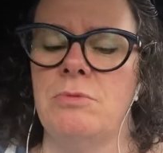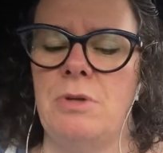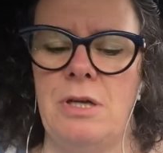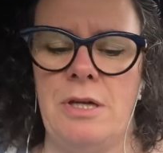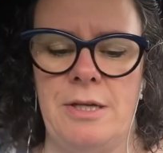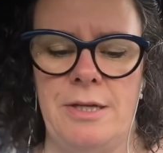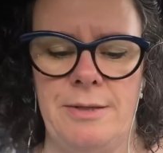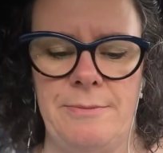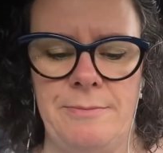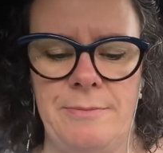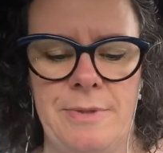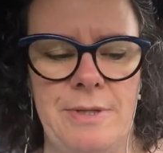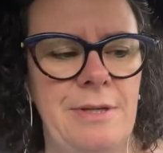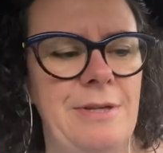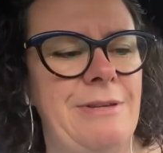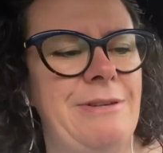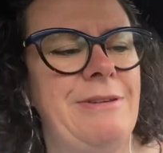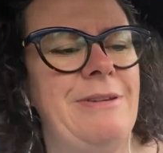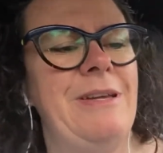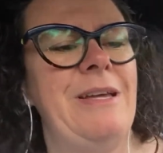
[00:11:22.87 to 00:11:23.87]

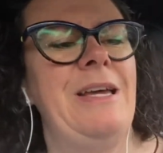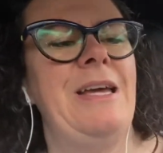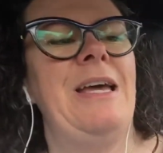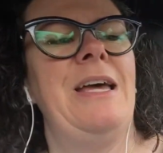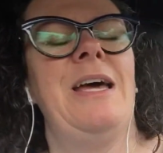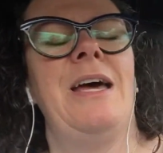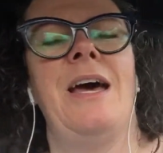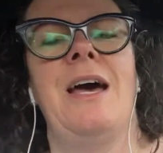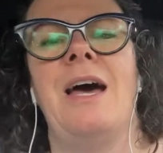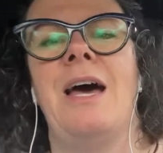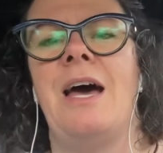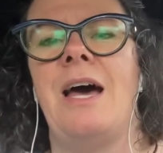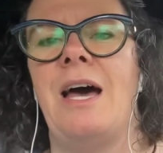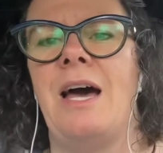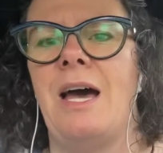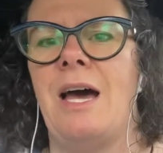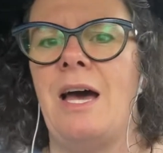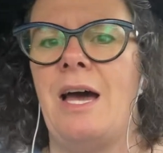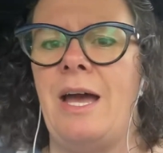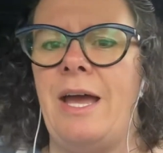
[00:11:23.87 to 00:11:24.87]

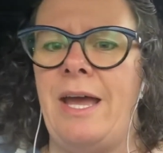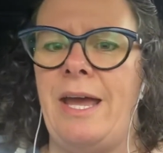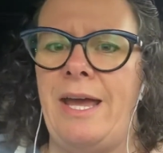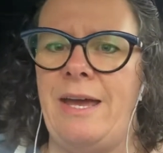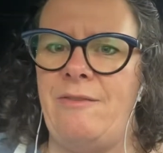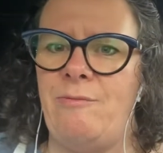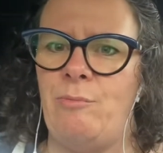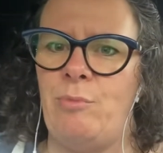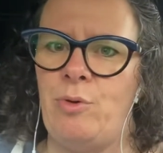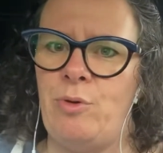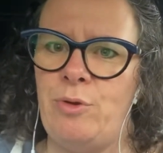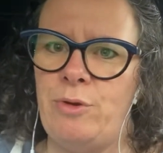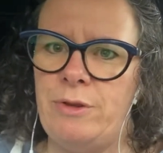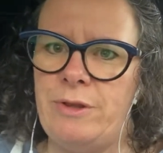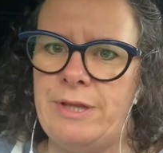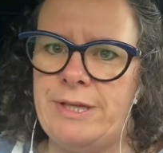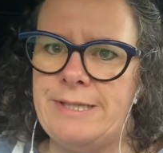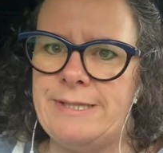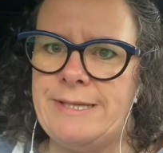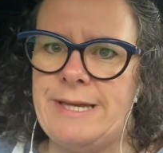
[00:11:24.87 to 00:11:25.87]
I have
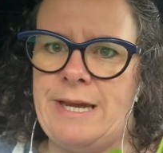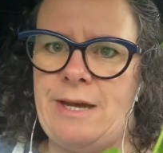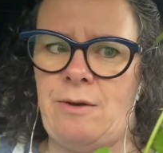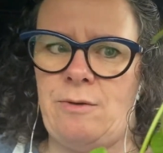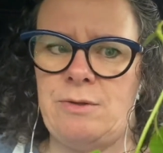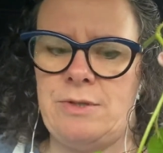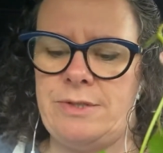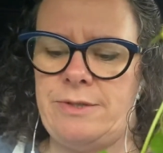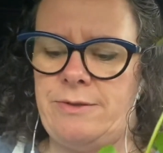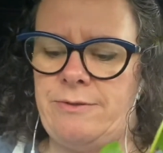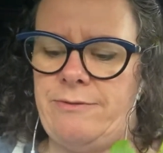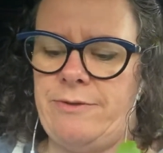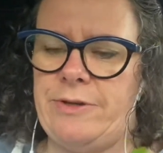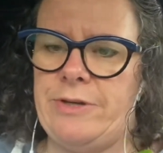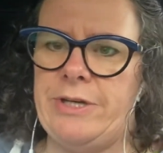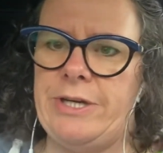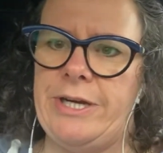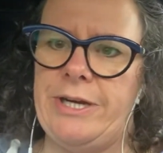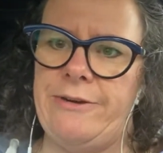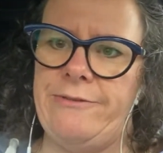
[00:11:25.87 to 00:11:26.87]
pulled this out
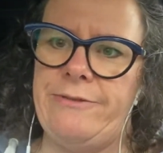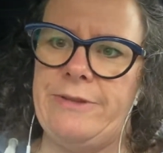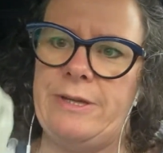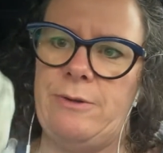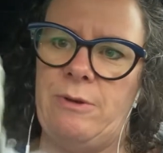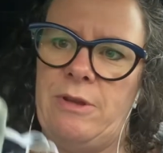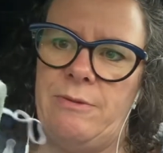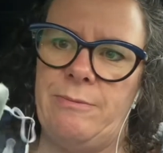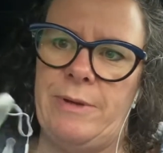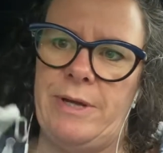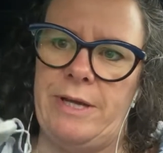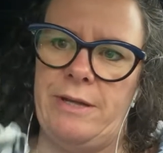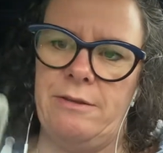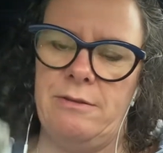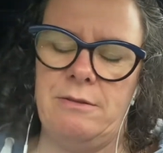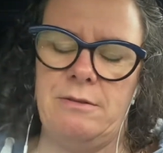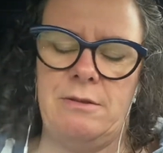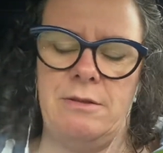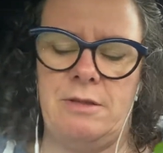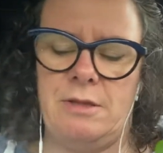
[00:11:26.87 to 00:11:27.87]
very carefully with my
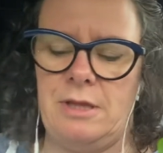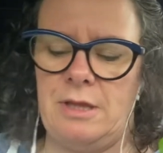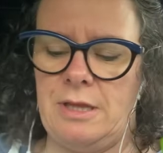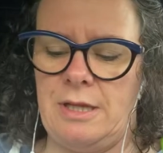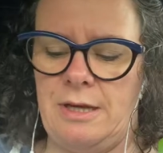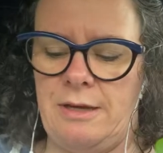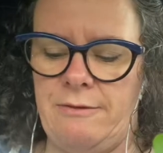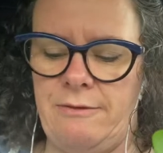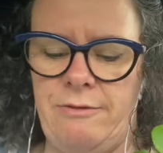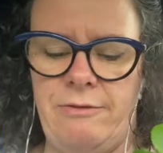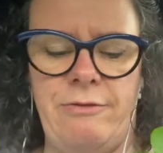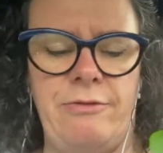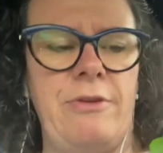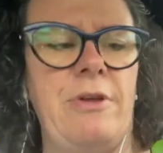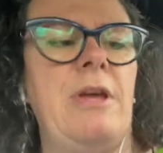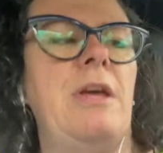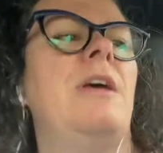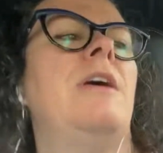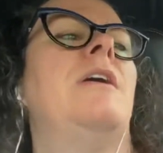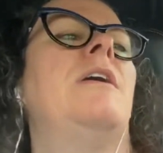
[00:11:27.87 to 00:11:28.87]
glove,
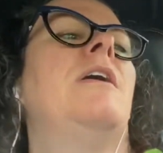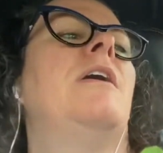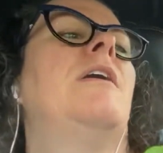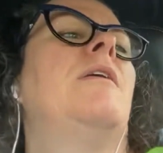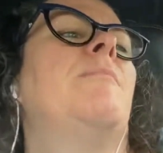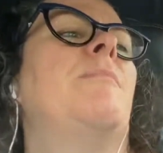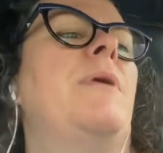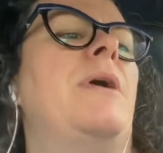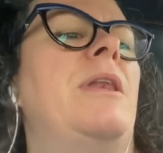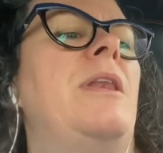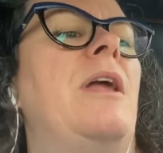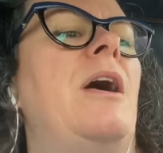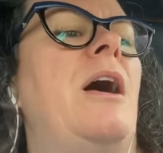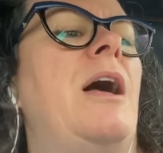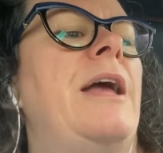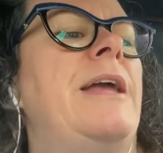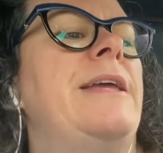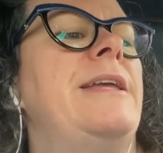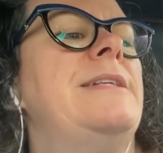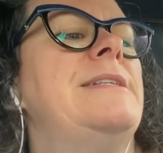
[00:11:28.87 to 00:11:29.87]
but
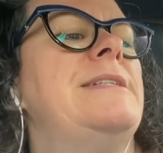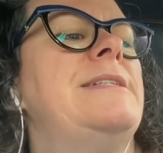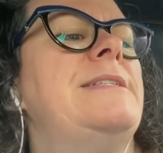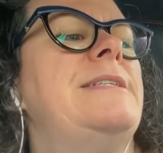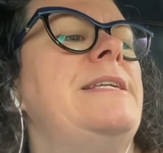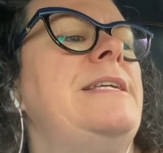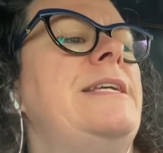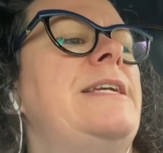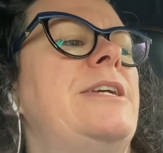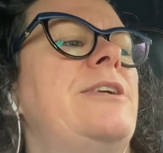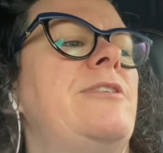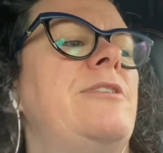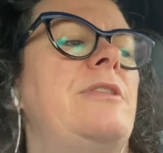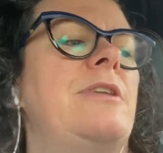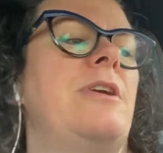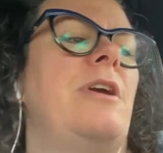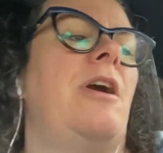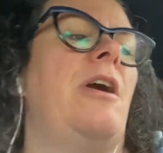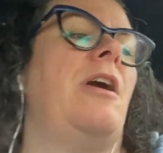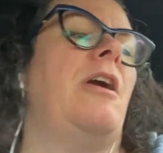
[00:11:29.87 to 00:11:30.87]
I can see here in
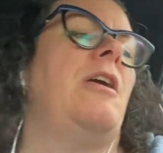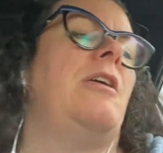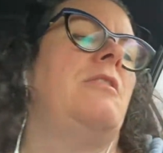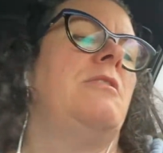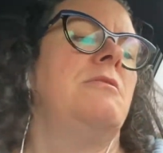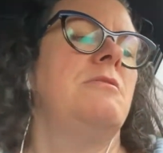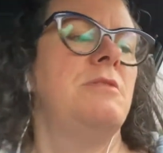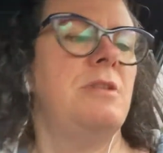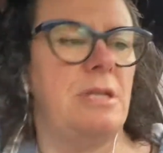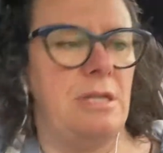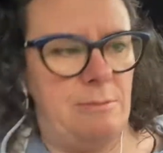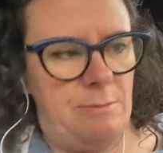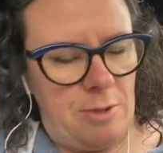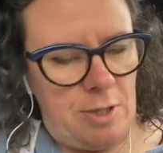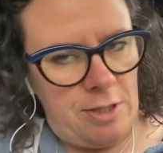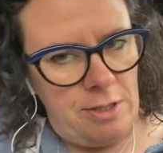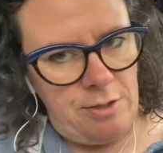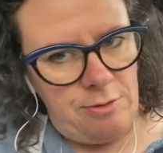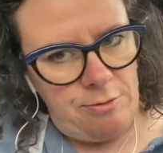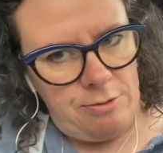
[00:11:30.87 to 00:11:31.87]
the car, I'm
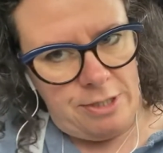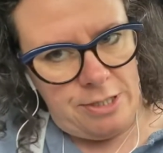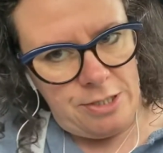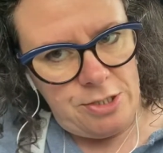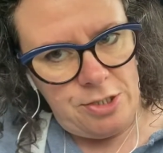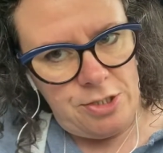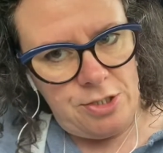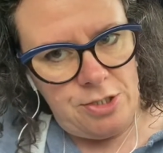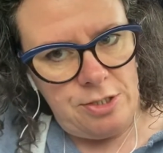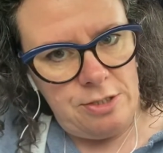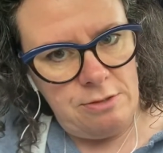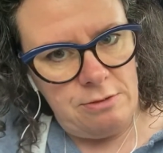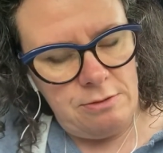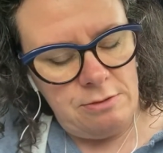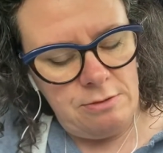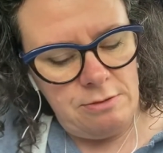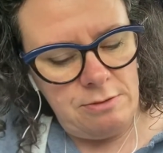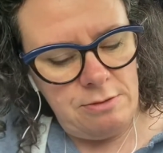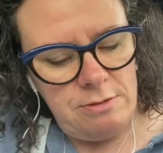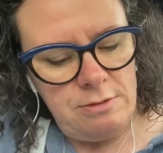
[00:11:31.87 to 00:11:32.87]
not in a rush,
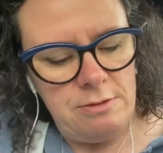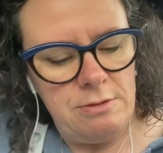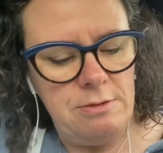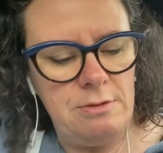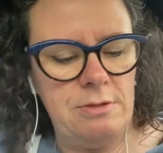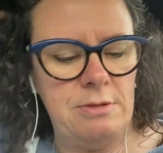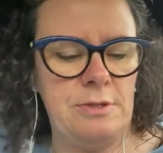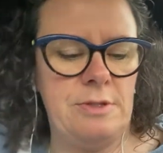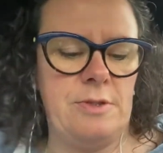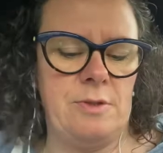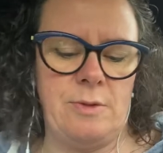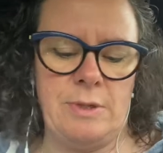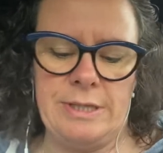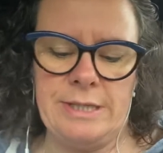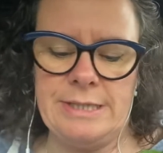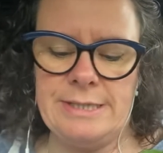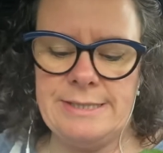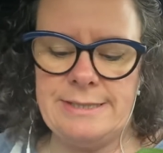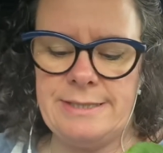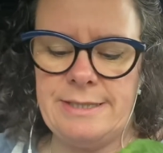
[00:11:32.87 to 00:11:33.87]
so I
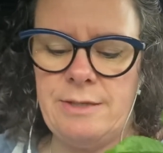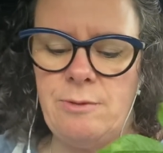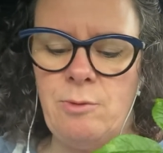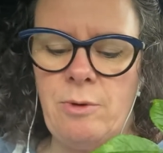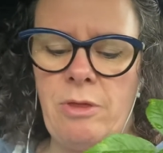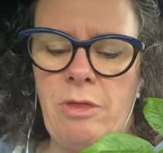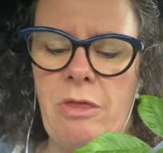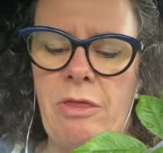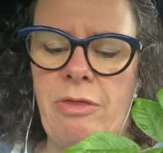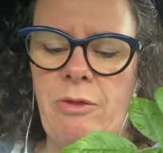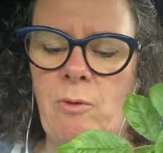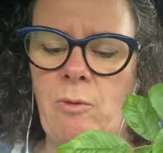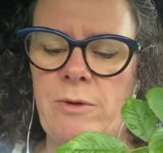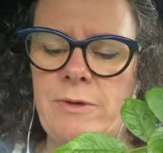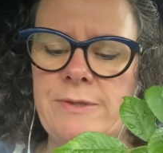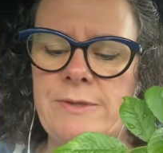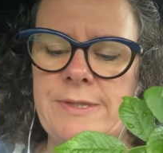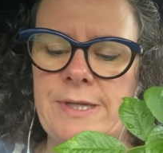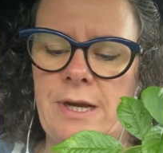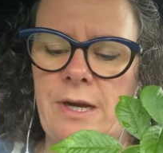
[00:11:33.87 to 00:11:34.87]
can see where the
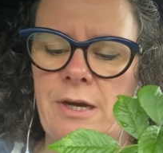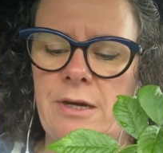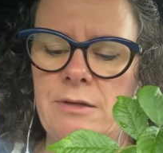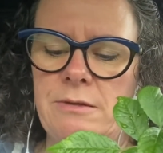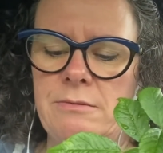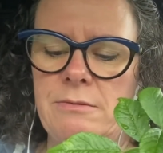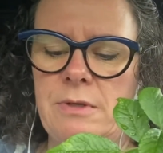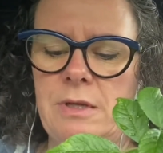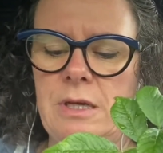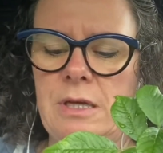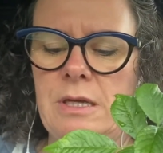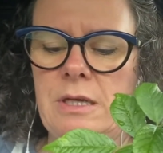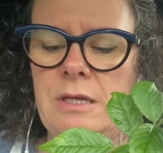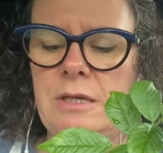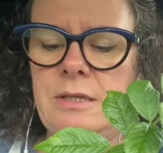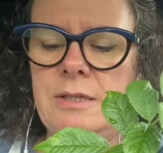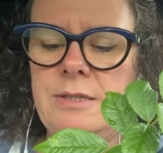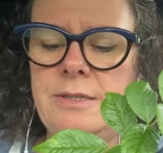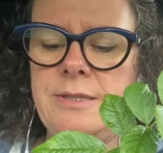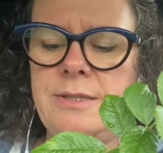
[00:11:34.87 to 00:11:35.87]
thorns are.
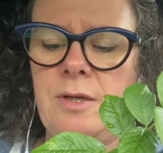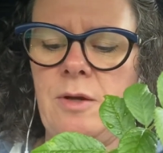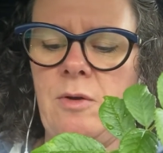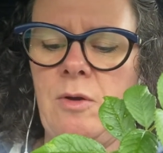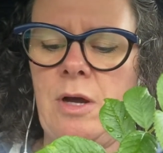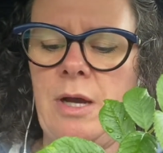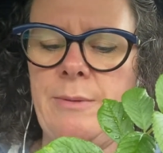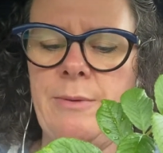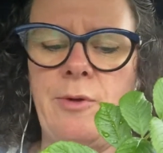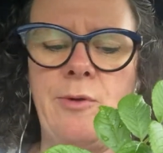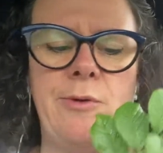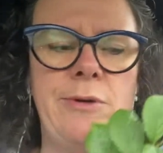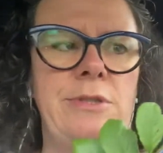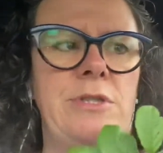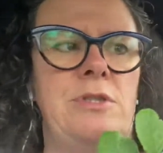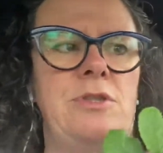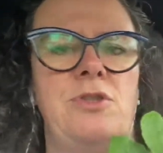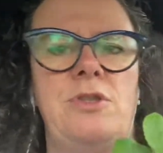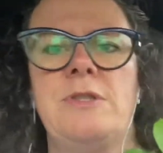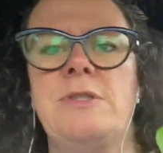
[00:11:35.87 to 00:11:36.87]
So I'm going
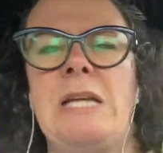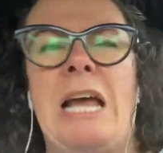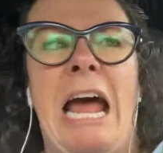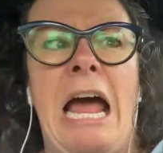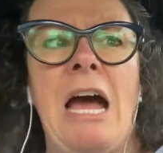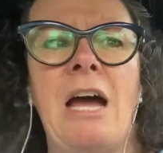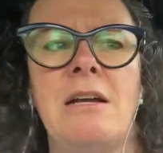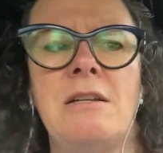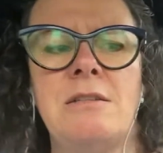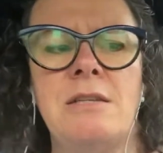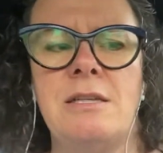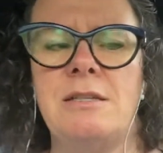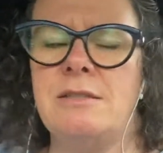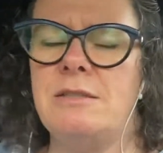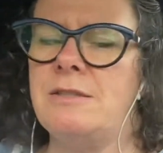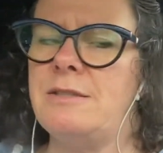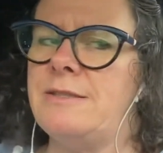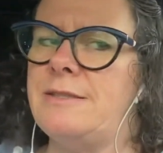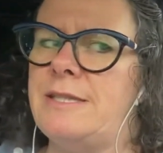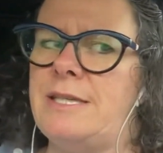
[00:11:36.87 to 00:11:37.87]
to just
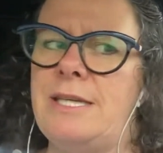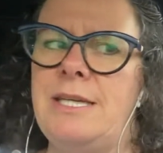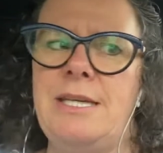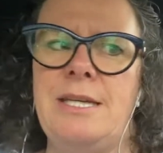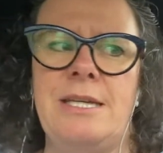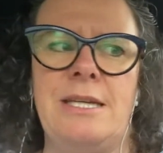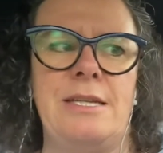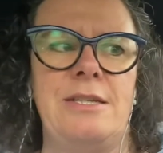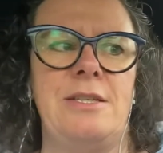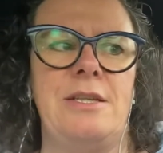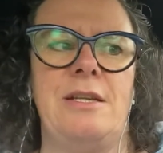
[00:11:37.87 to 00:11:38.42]
see, and